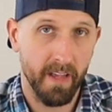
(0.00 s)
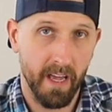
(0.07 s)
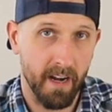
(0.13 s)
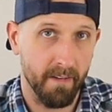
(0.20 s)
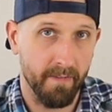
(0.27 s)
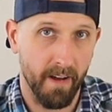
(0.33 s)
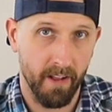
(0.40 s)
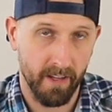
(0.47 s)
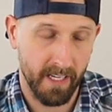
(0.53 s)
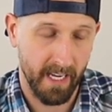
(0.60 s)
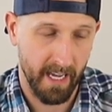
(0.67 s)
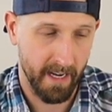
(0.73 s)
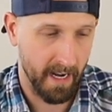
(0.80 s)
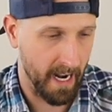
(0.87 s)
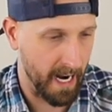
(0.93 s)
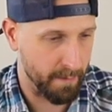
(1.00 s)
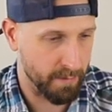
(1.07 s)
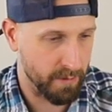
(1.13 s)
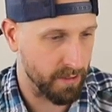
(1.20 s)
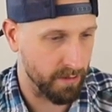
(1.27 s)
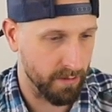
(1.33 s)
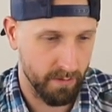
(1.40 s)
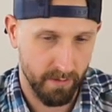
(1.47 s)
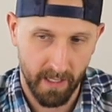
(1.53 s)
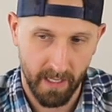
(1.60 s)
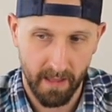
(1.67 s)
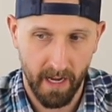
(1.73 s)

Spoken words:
the NFL again. Absolutely.